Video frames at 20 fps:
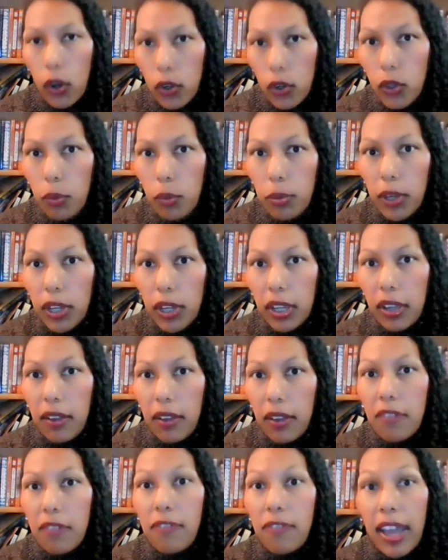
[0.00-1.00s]
Her new
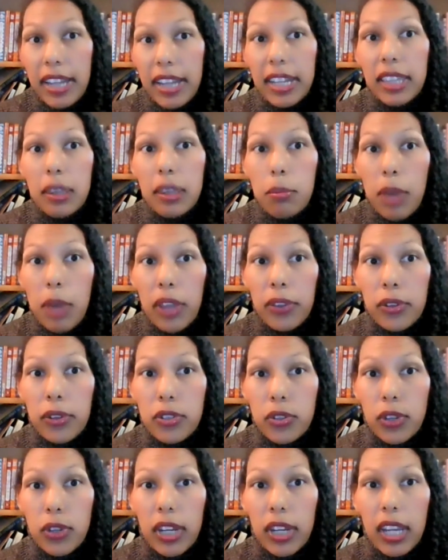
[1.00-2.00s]
book, Finding the
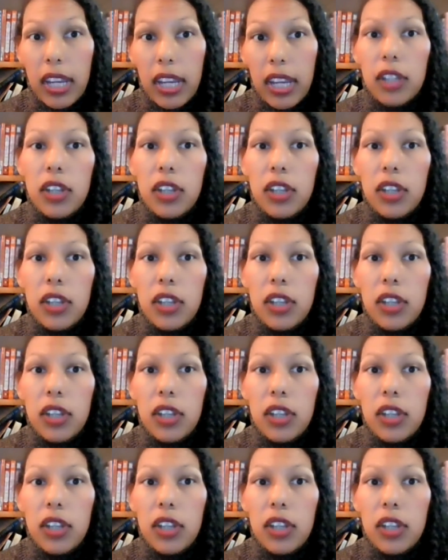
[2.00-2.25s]
Mother Tree,